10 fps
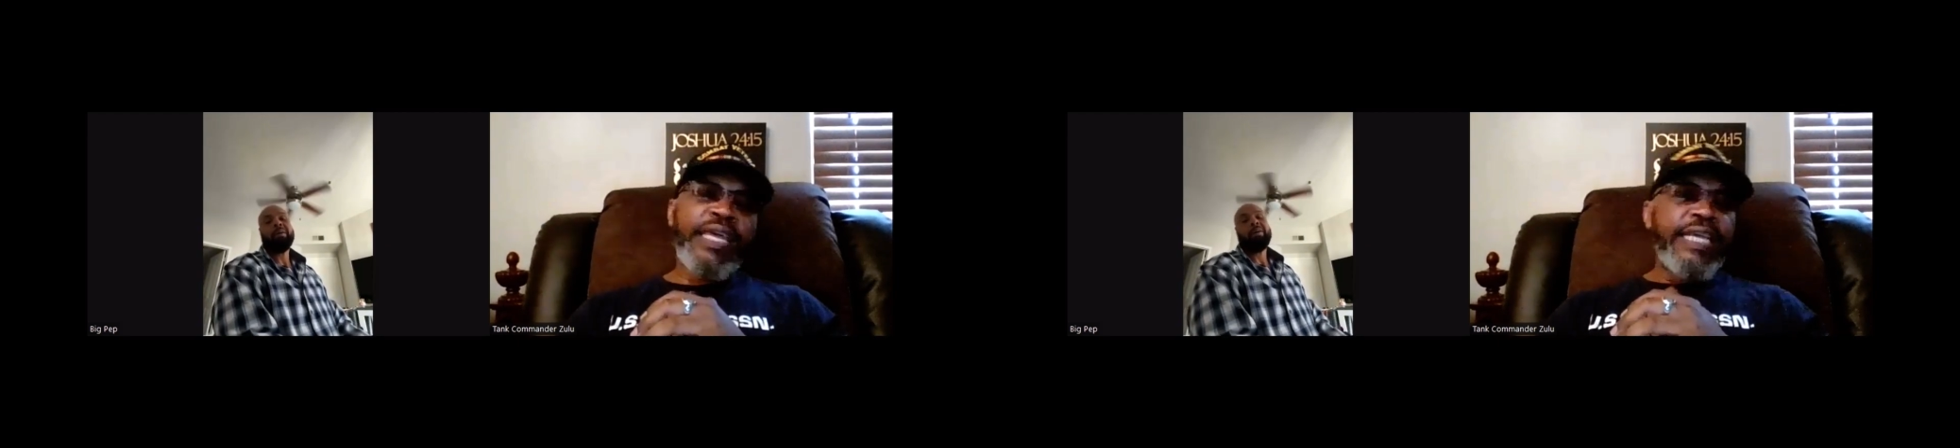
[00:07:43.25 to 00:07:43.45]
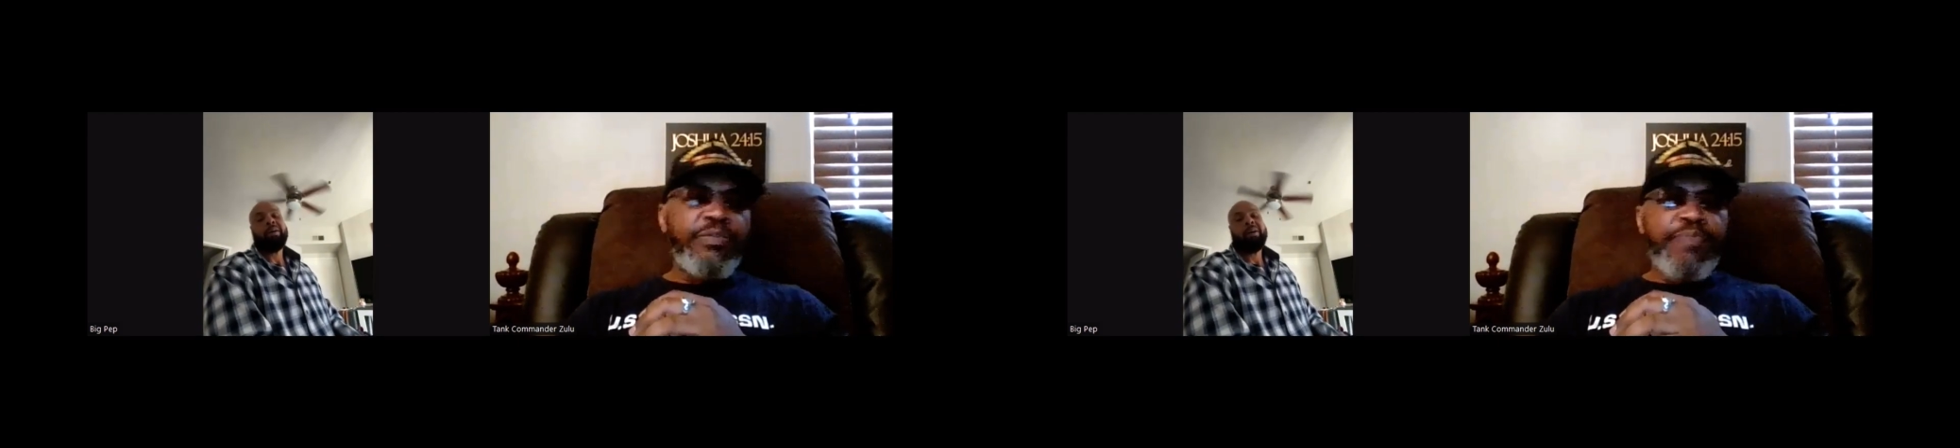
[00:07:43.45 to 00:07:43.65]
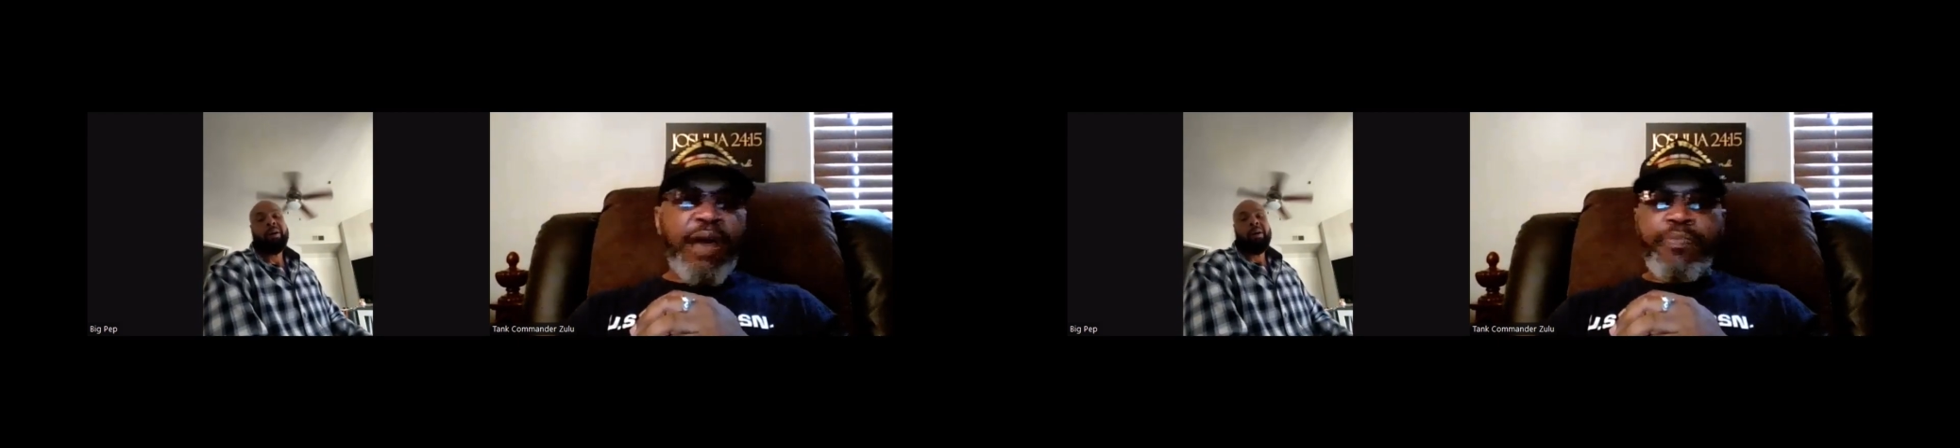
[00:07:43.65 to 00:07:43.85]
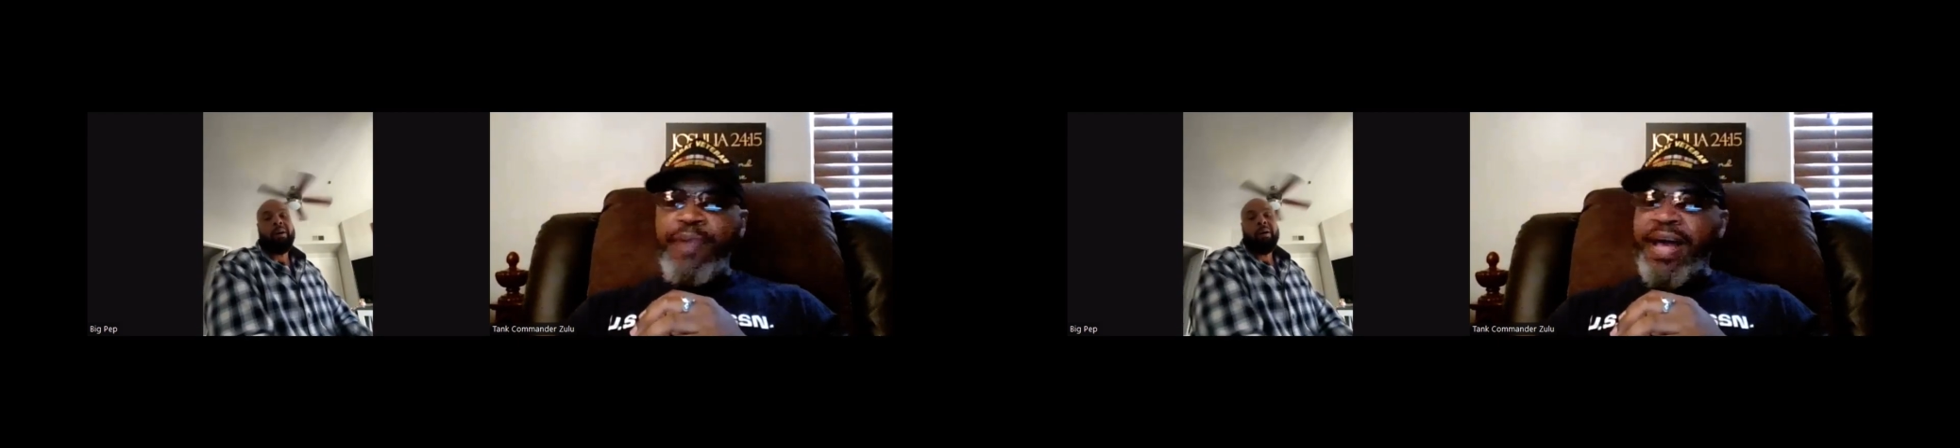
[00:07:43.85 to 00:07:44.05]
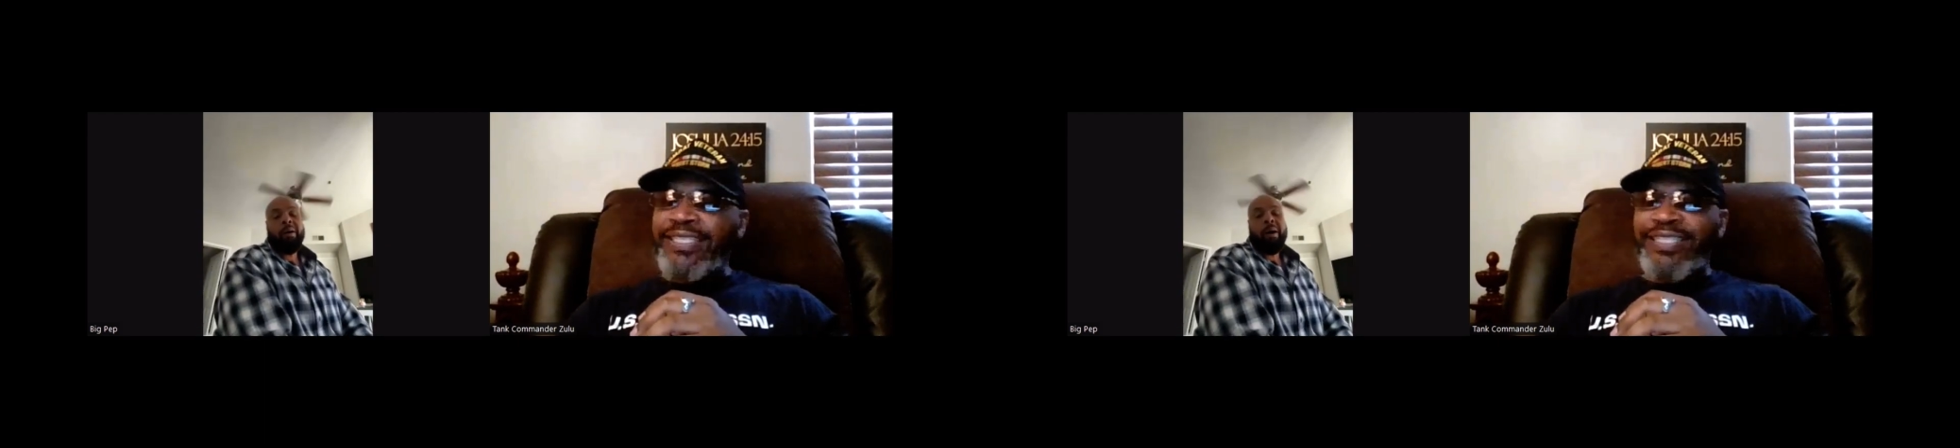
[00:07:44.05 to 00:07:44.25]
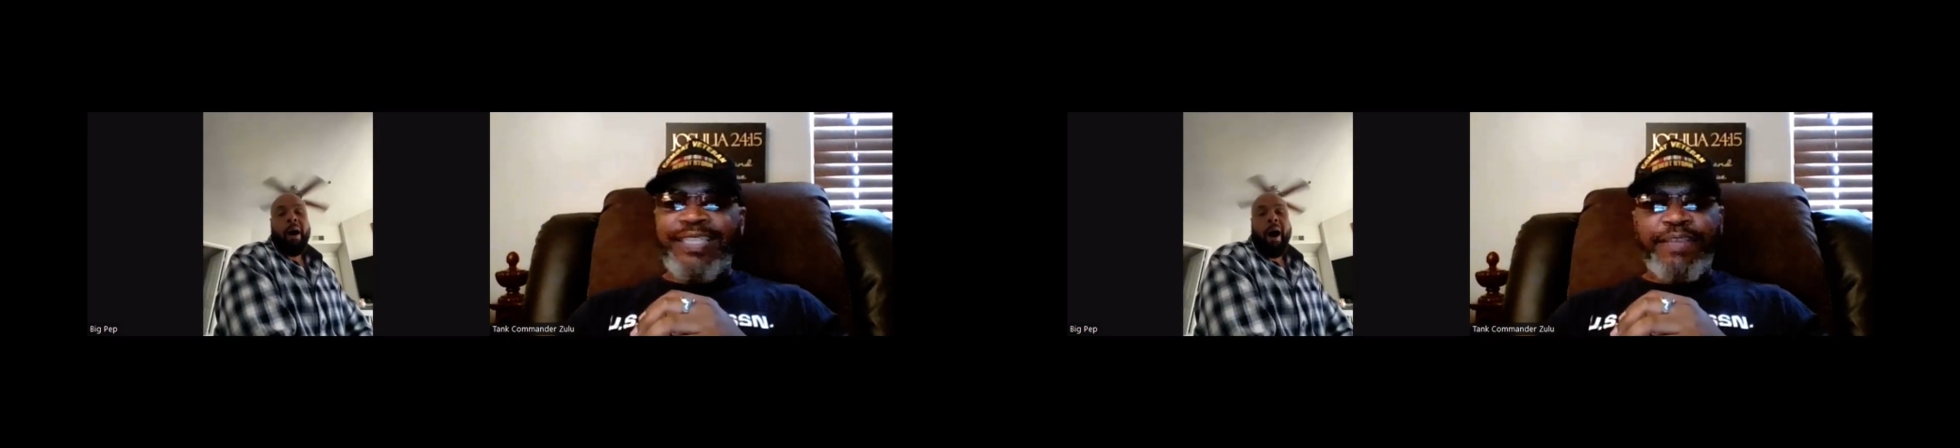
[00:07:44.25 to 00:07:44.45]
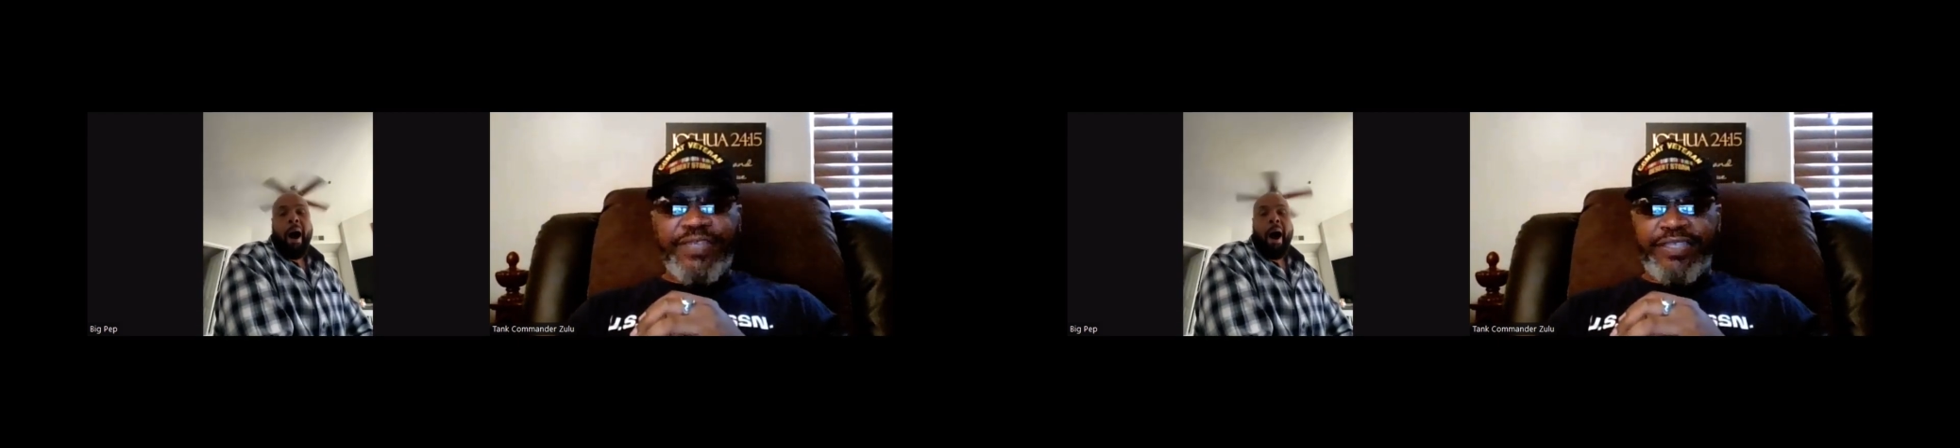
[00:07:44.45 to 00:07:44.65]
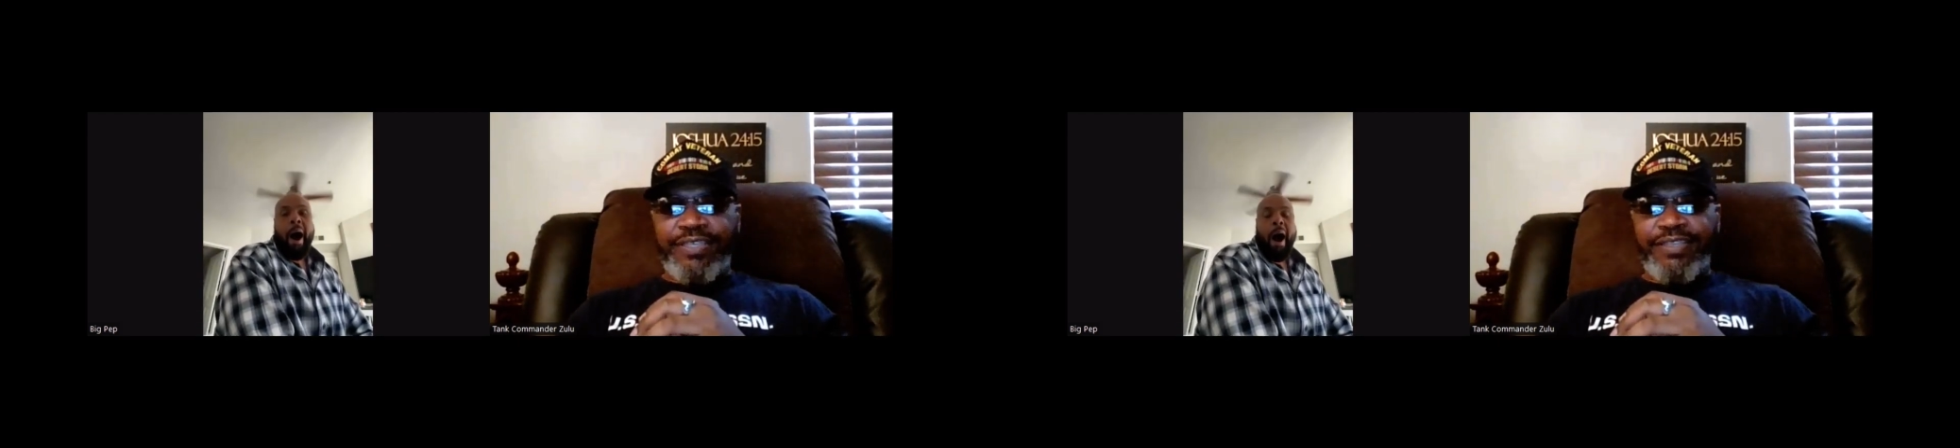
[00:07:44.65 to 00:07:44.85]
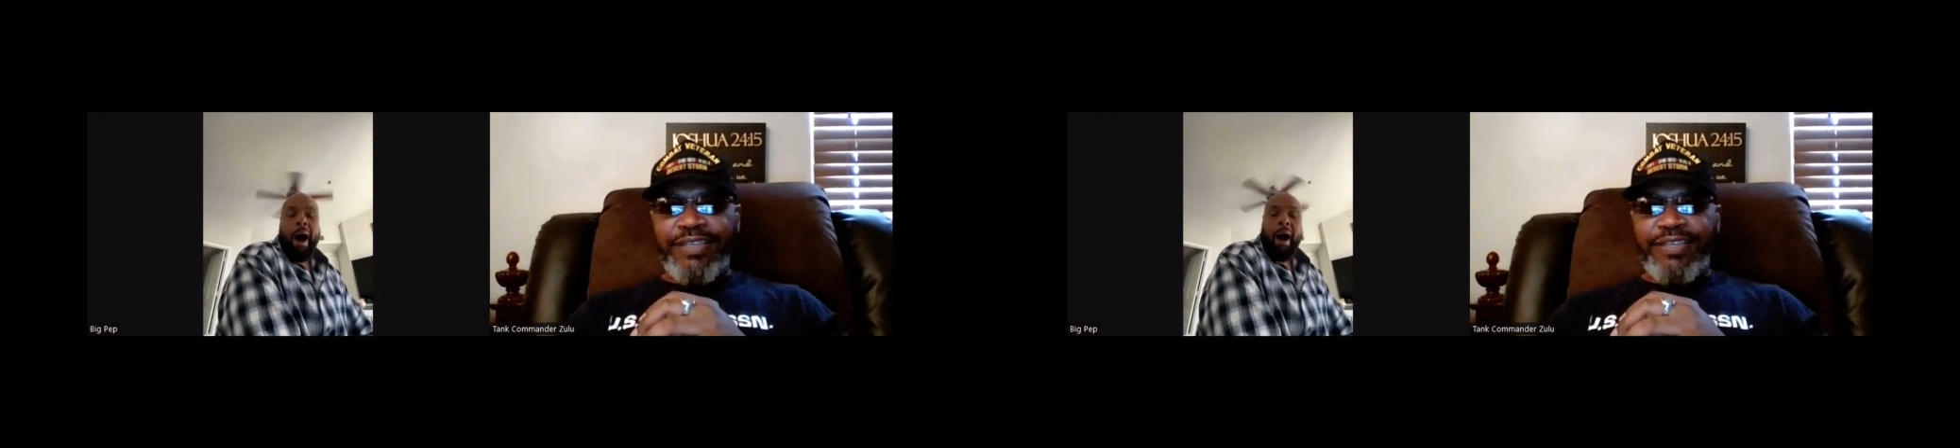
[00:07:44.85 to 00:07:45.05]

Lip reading: it's about positivity.